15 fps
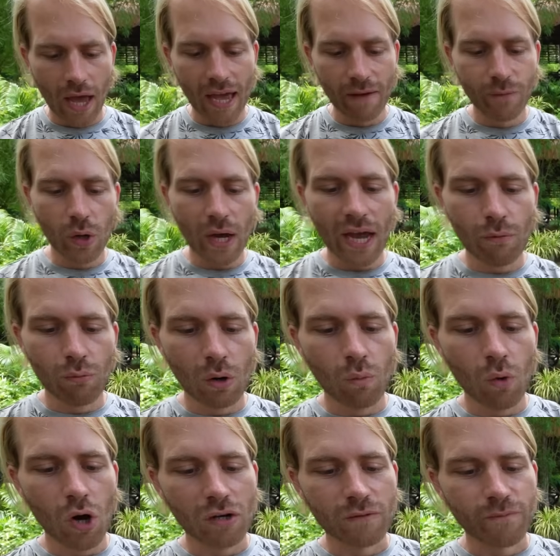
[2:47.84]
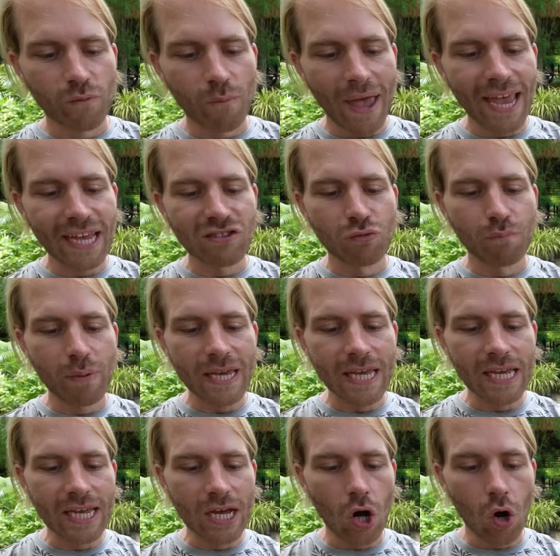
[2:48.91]
Have you ever walked from A to
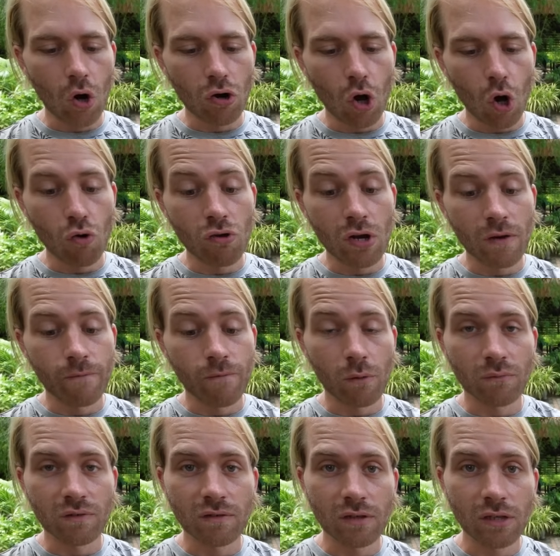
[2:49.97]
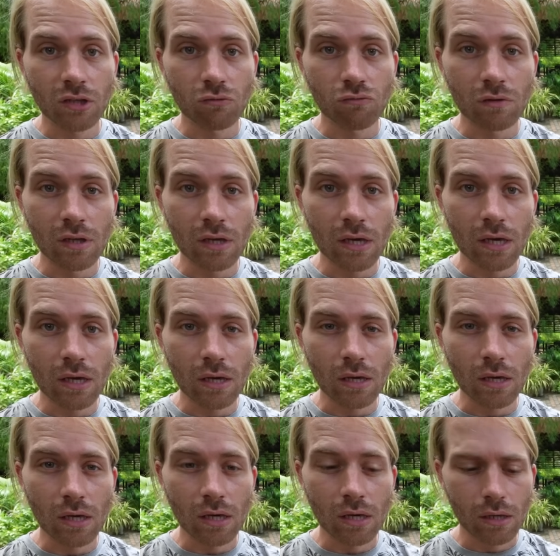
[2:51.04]
B or only from C to D?
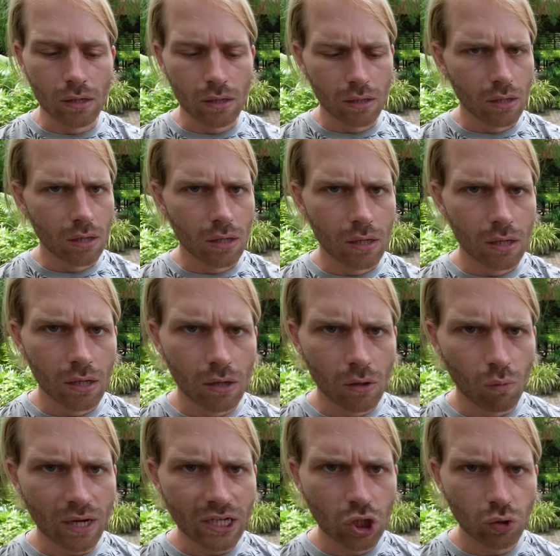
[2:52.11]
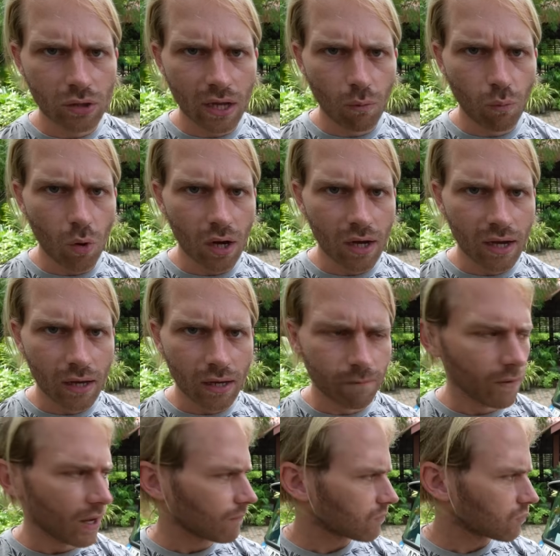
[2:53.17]
Why should I walk
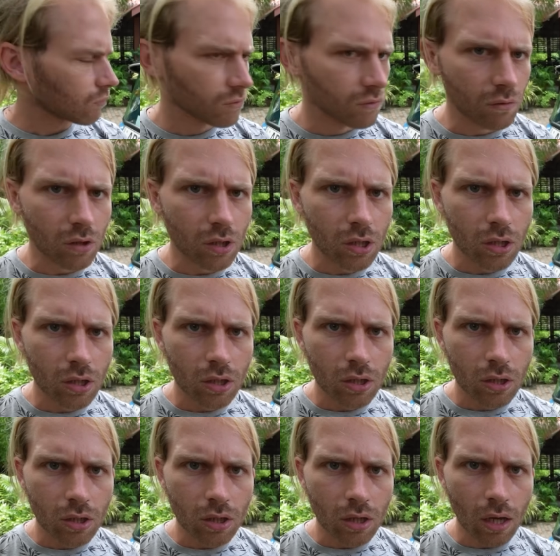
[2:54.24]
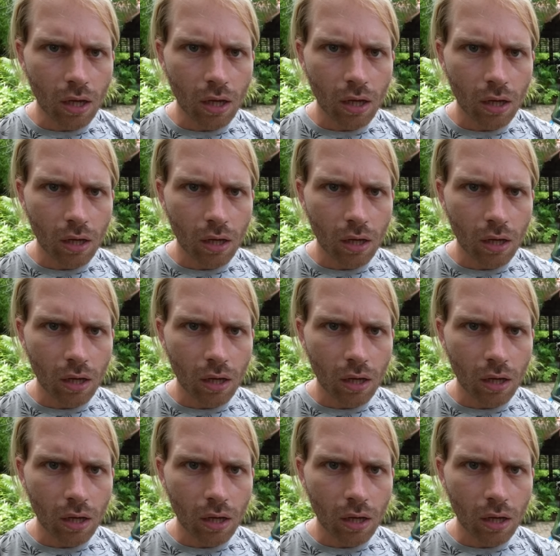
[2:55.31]
if I have tuk-tuk? Huh?